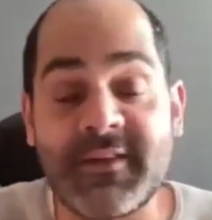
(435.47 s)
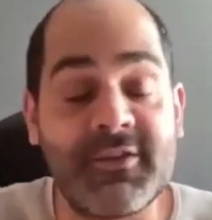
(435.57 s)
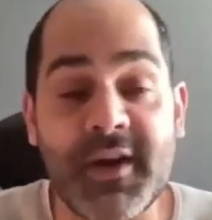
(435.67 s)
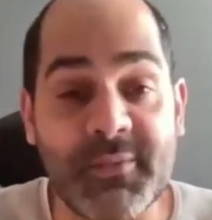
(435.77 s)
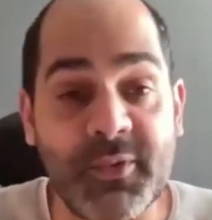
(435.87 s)
It's
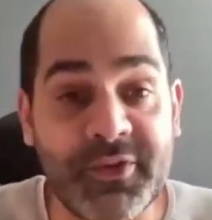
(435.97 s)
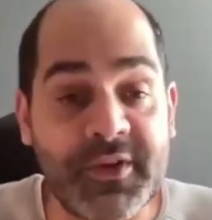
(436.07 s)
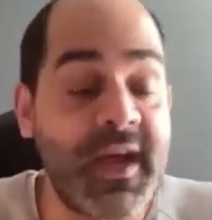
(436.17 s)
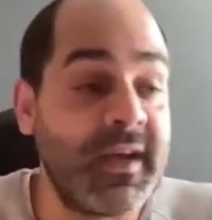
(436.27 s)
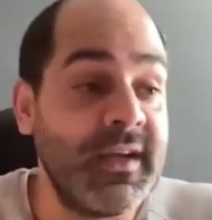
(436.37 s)
incredible.
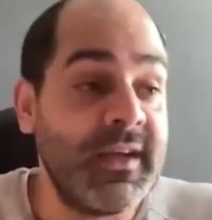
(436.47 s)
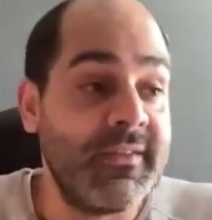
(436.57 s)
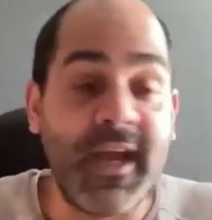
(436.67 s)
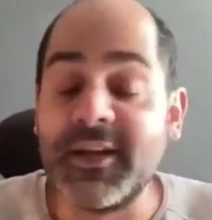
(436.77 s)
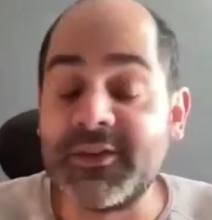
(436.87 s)
So yeah,
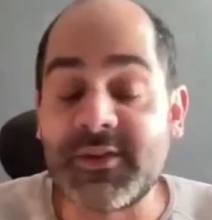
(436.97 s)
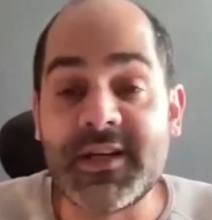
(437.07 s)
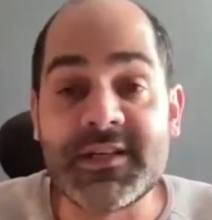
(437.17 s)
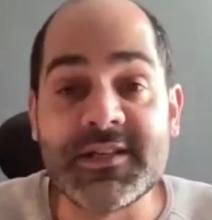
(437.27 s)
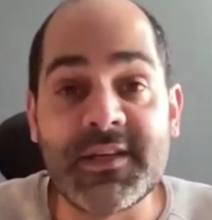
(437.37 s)
the
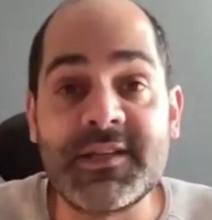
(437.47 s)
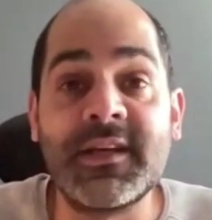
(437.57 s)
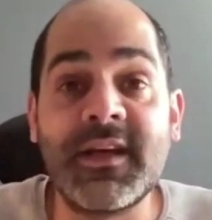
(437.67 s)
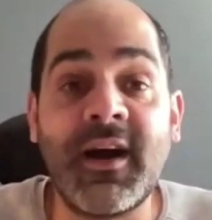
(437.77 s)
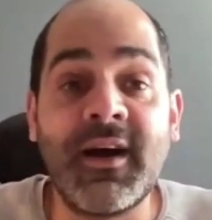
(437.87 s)
illustrations, I think,